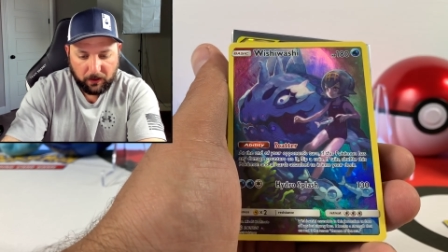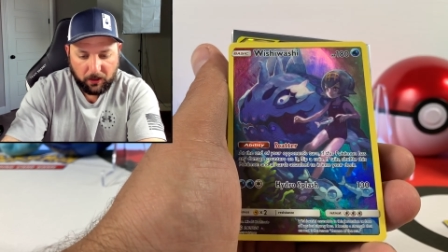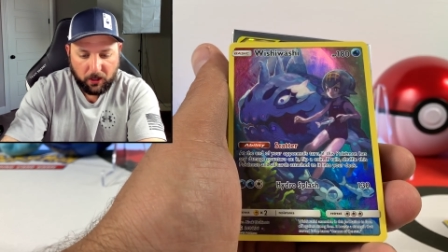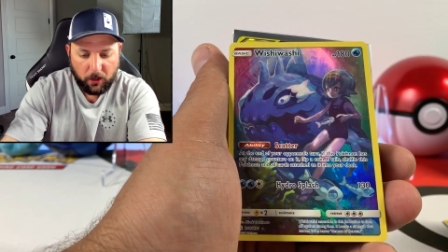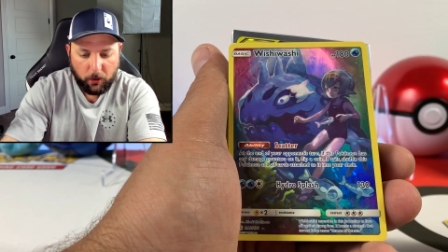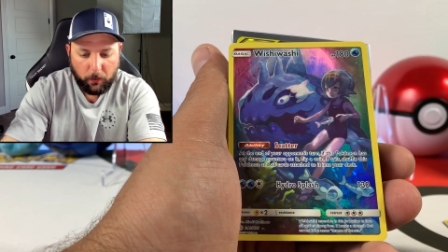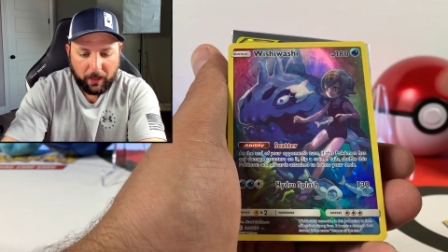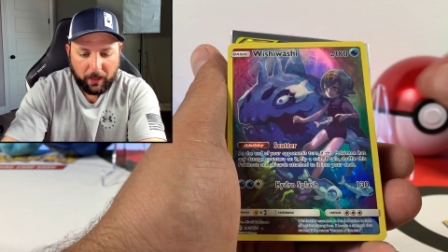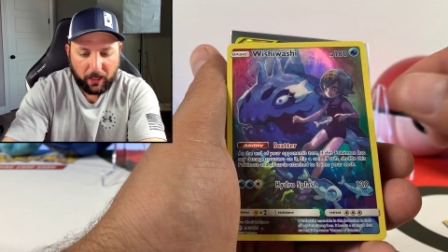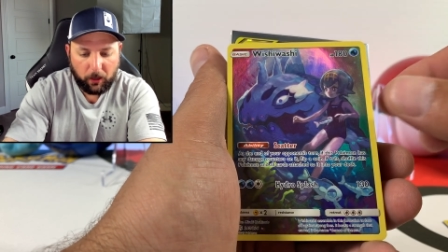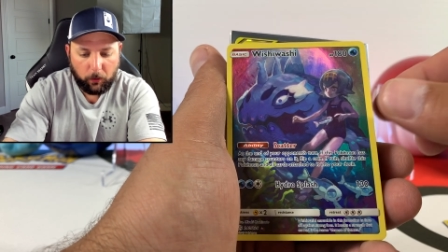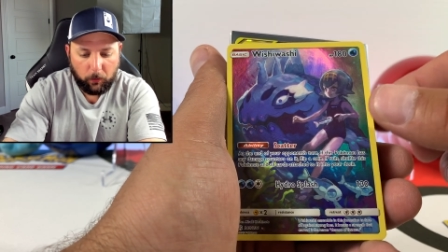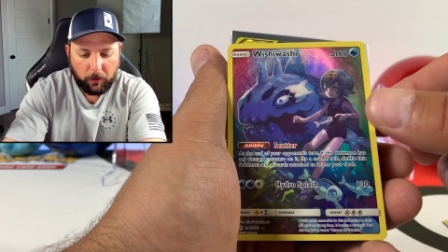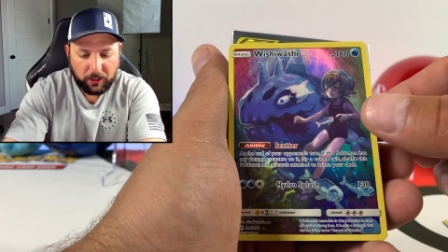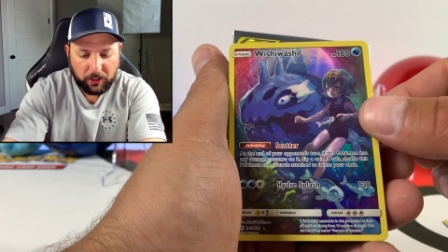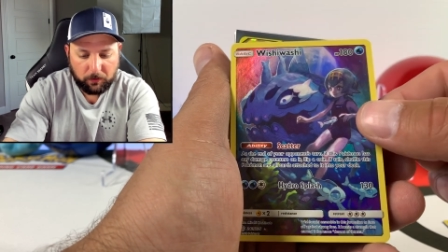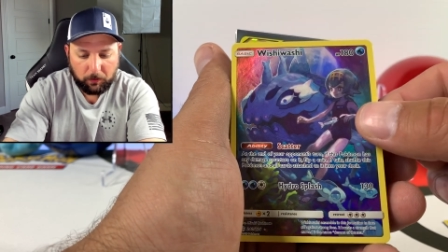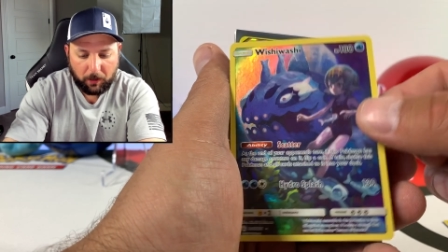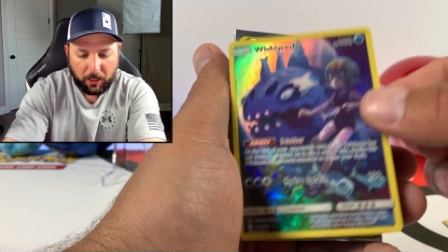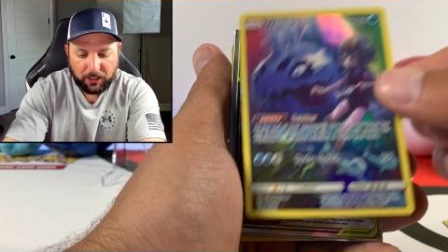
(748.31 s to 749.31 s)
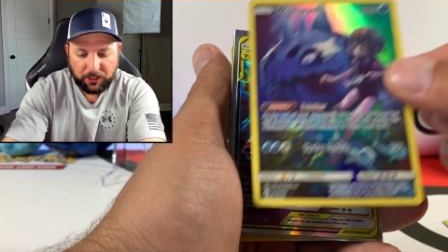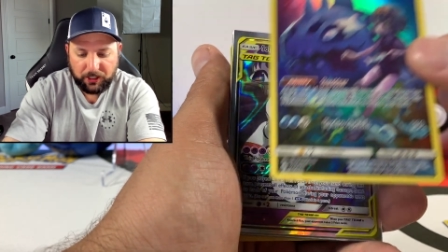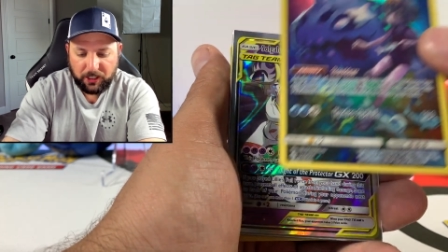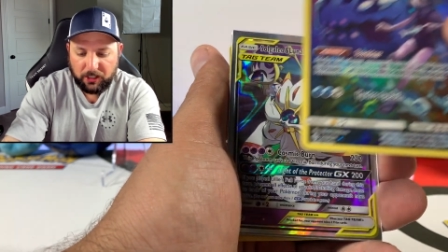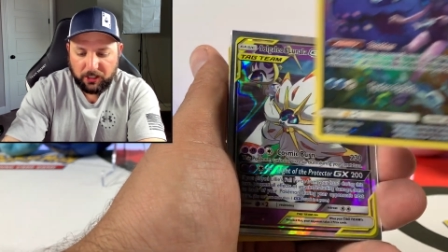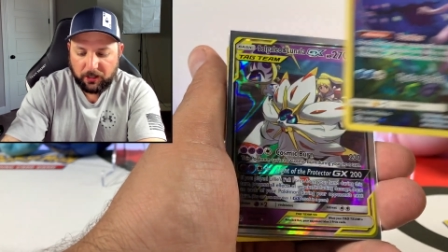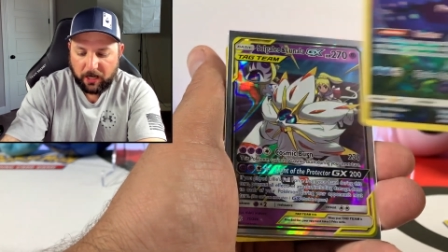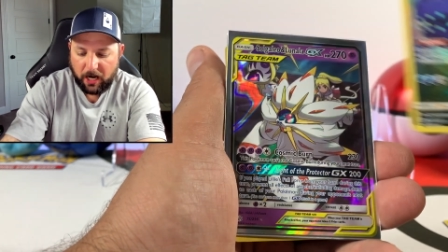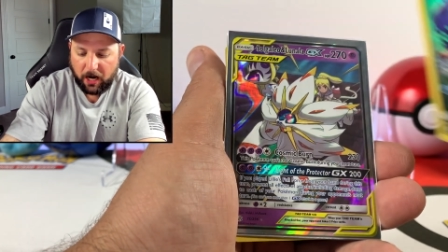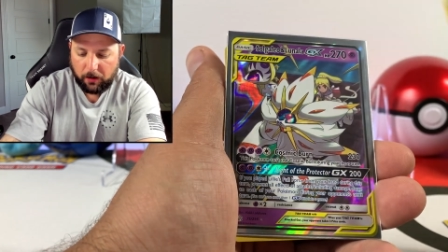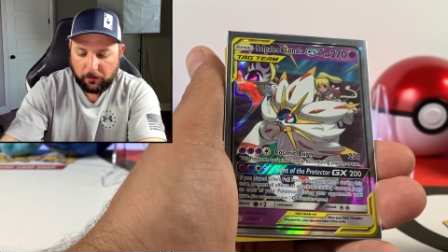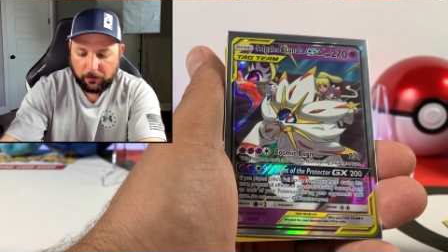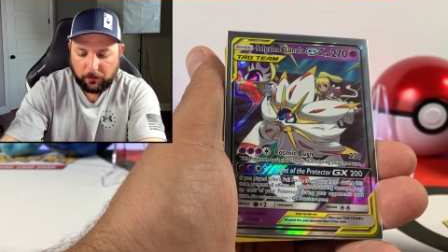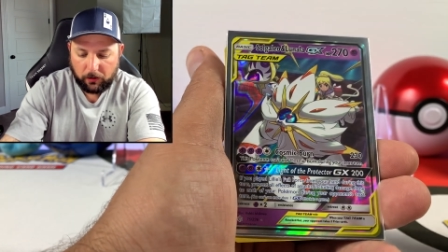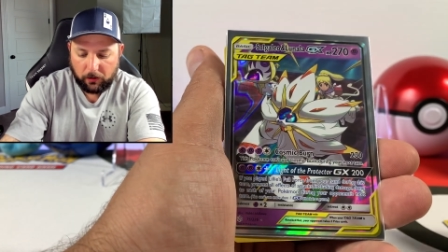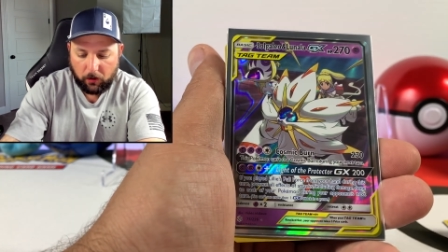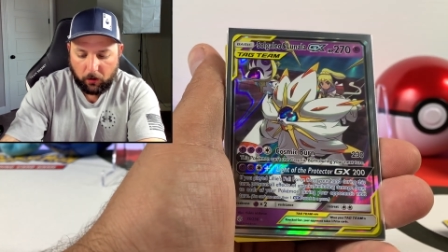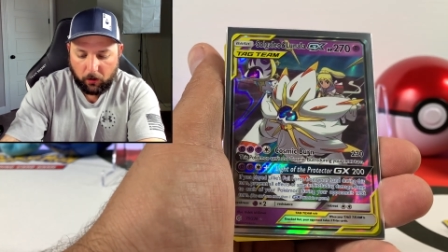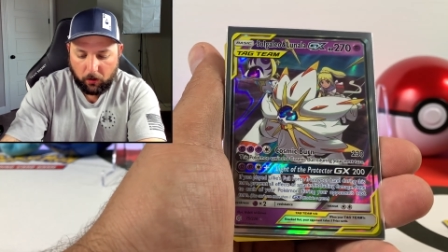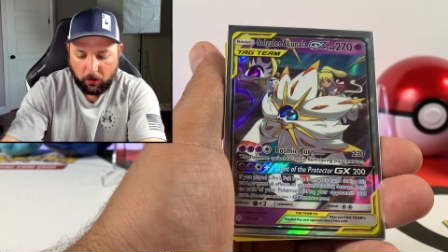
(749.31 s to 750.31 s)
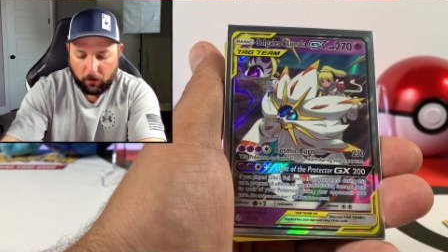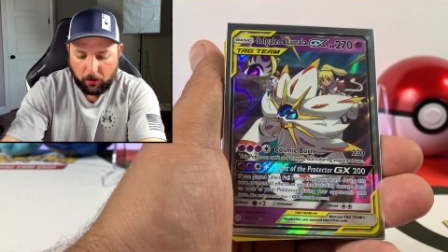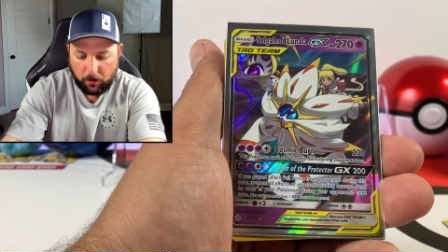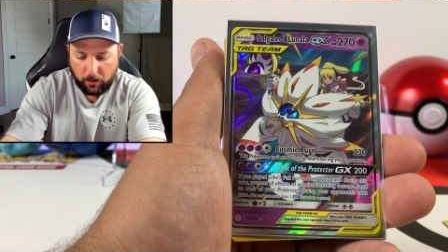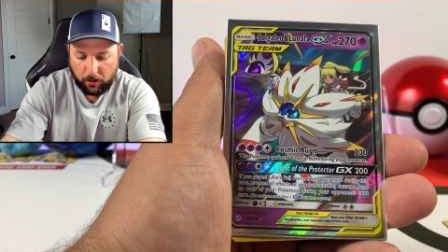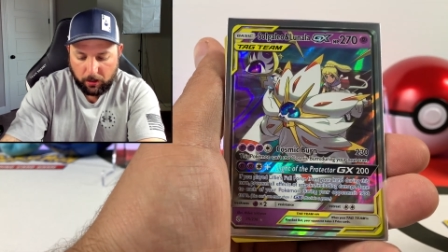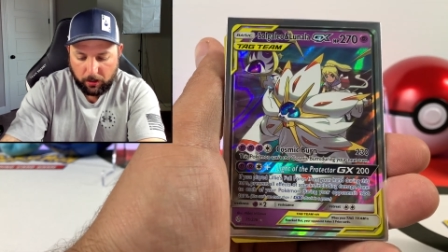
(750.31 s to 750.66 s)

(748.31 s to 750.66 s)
We got a Wish Wash each character card.